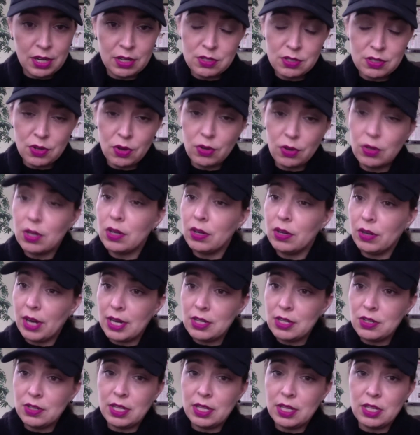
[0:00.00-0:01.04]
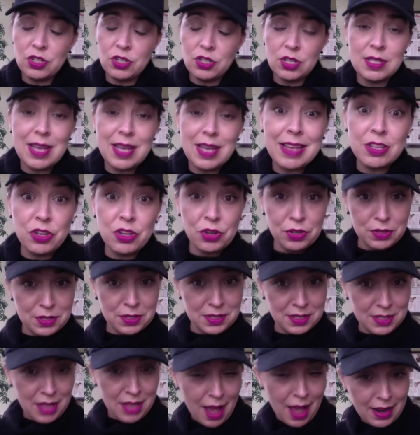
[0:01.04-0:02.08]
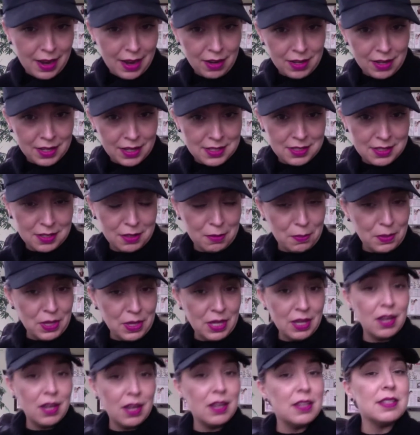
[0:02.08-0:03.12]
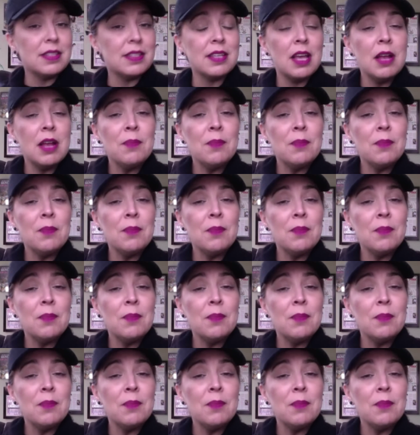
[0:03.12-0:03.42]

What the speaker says: So congratulations on your side hustle, because